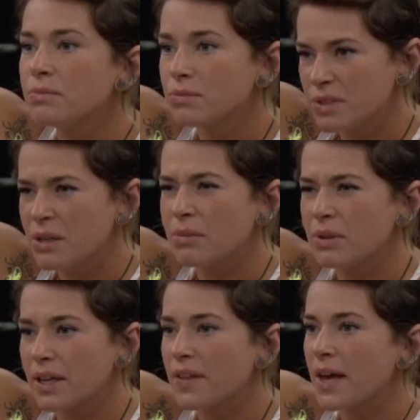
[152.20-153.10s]
Something
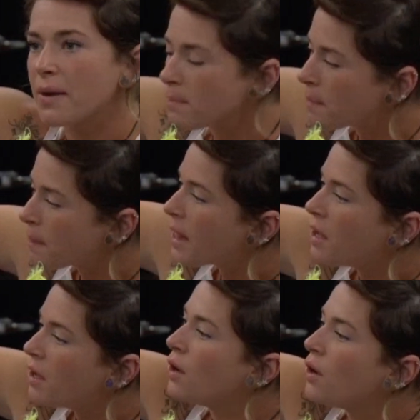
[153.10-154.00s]
like that.
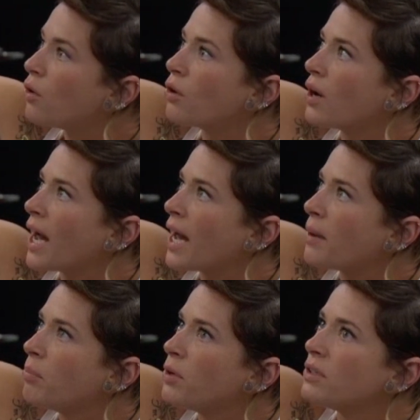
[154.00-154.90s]
Or
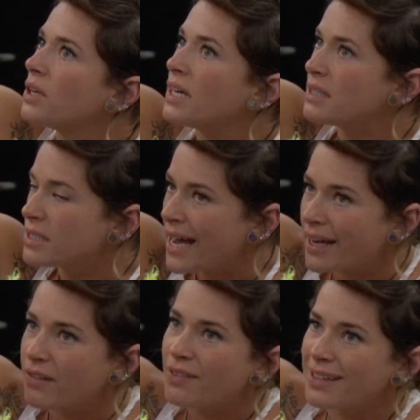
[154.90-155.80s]
I put a stack
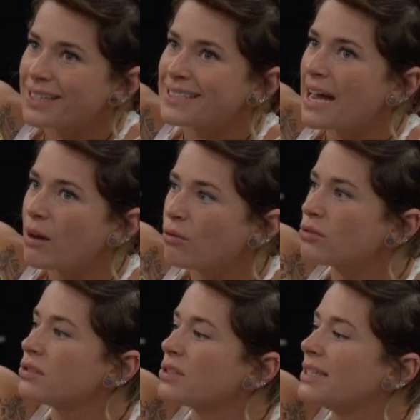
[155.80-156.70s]
of clean
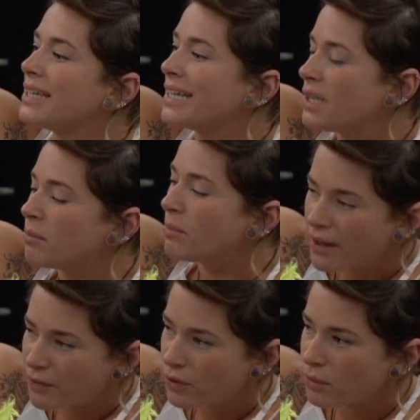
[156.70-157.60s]
towels in the
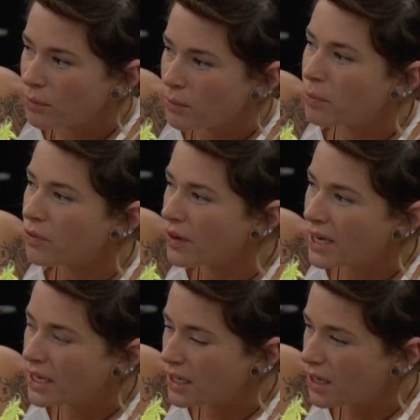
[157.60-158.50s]
bathroom,
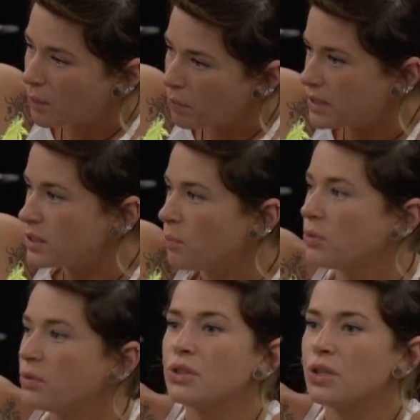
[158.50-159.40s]
provided a place to
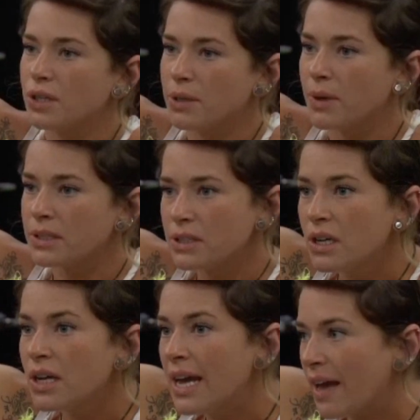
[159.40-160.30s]
put the dirty ones.
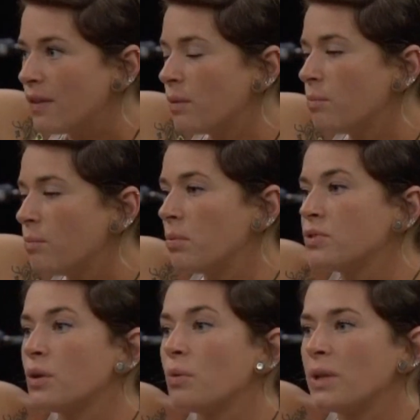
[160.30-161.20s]
And then people
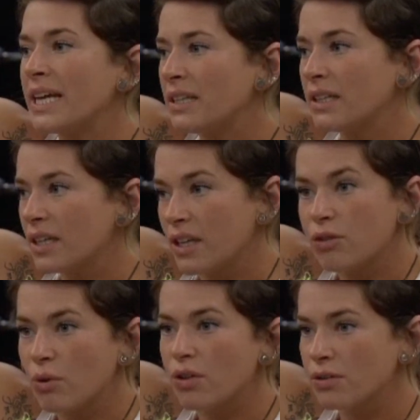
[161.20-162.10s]
still blatantly
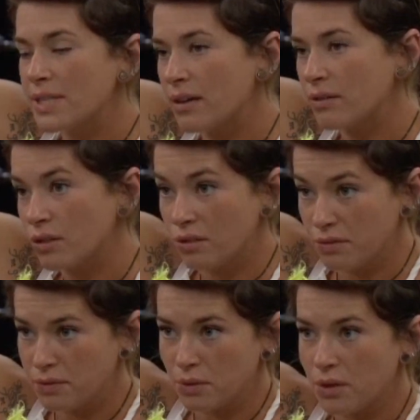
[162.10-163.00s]
throw their towels on the
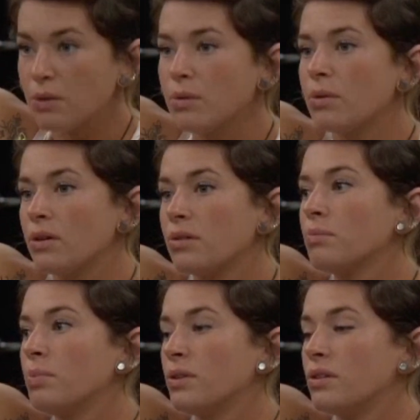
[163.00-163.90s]
floor or
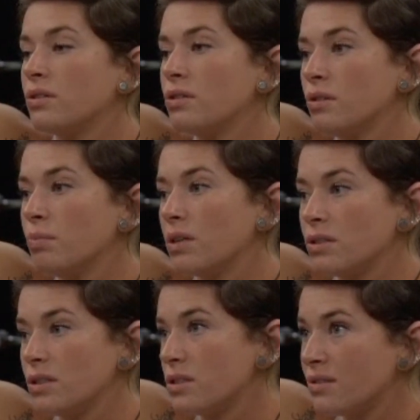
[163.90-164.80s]
put their
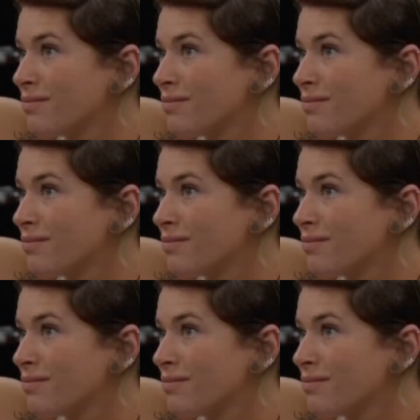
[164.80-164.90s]
toothbrushes,